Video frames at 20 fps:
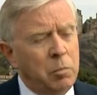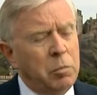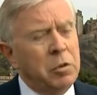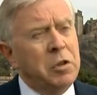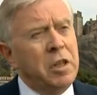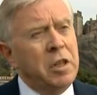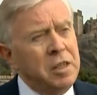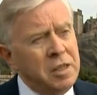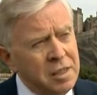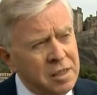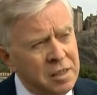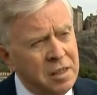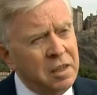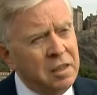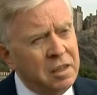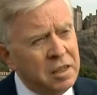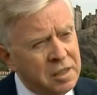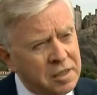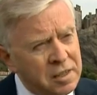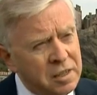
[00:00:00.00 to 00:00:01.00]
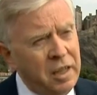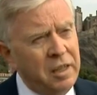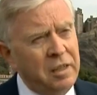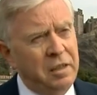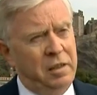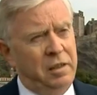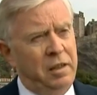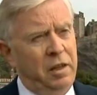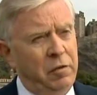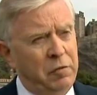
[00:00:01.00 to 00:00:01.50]
But this is the
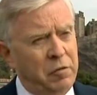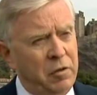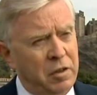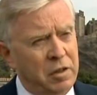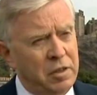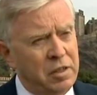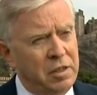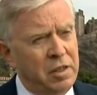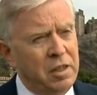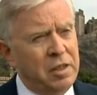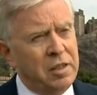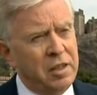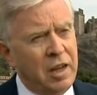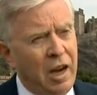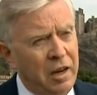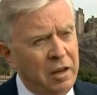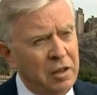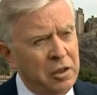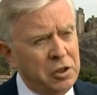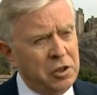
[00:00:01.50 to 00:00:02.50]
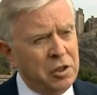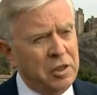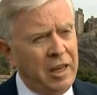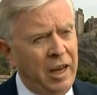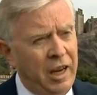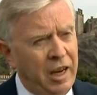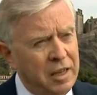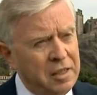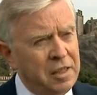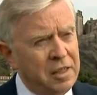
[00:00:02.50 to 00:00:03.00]
distinct difference. The Scottish
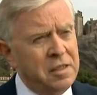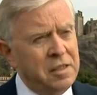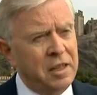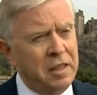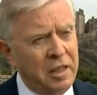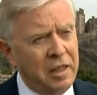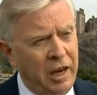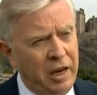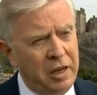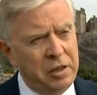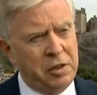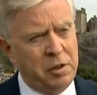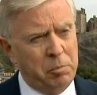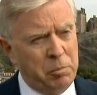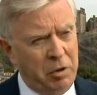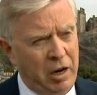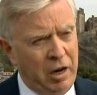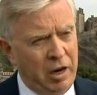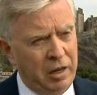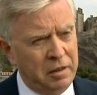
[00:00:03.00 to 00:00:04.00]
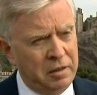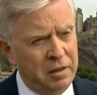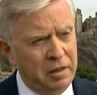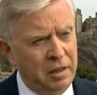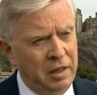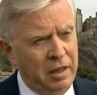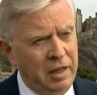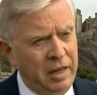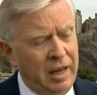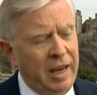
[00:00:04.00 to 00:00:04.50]
case is a case apart.
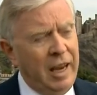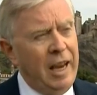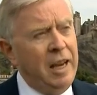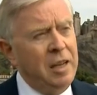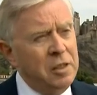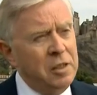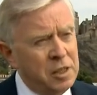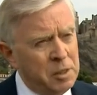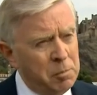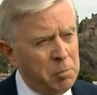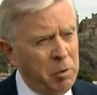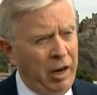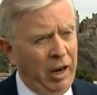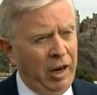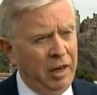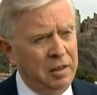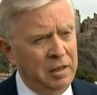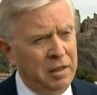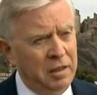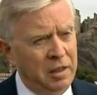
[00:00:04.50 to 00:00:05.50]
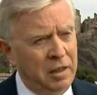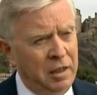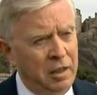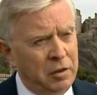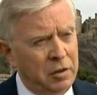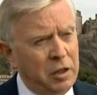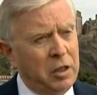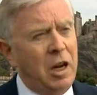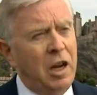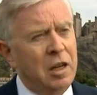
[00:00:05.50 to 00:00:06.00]
In Spain,
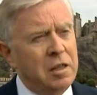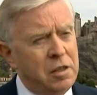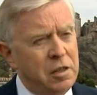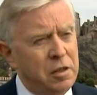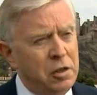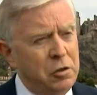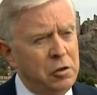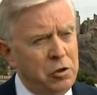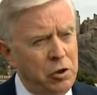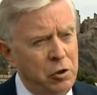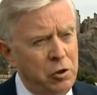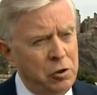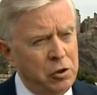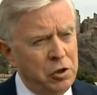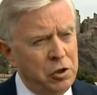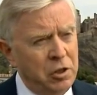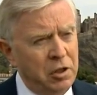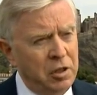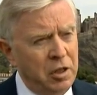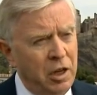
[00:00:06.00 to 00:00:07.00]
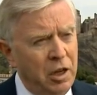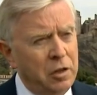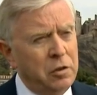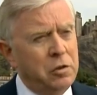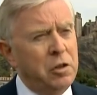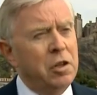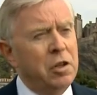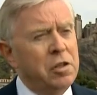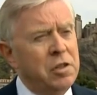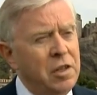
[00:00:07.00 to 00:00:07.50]
the Constitution
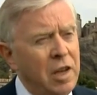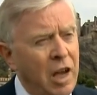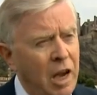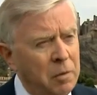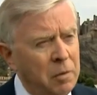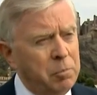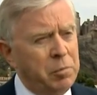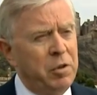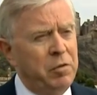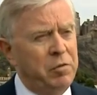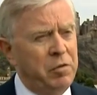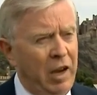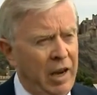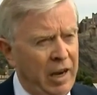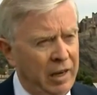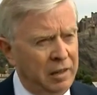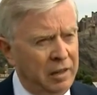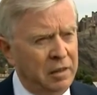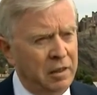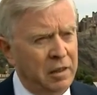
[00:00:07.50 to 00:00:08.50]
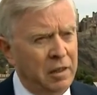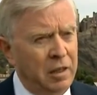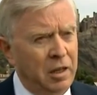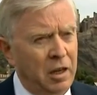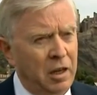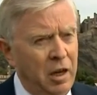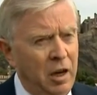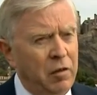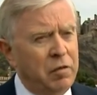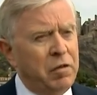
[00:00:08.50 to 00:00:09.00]
does not provide
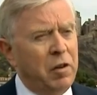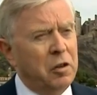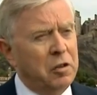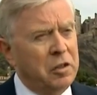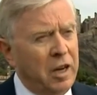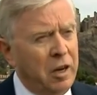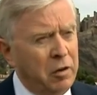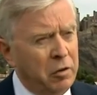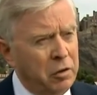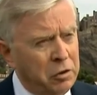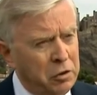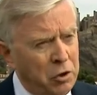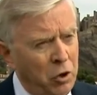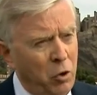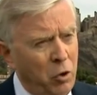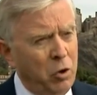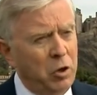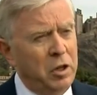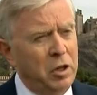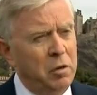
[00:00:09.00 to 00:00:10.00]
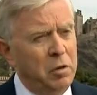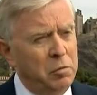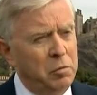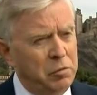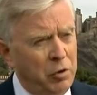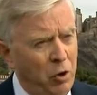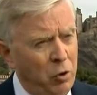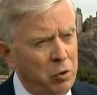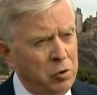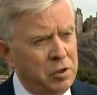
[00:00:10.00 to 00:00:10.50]
for territorial
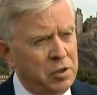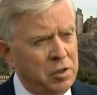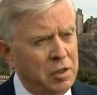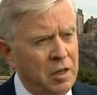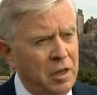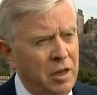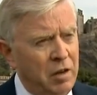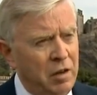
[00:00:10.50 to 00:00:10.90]
votes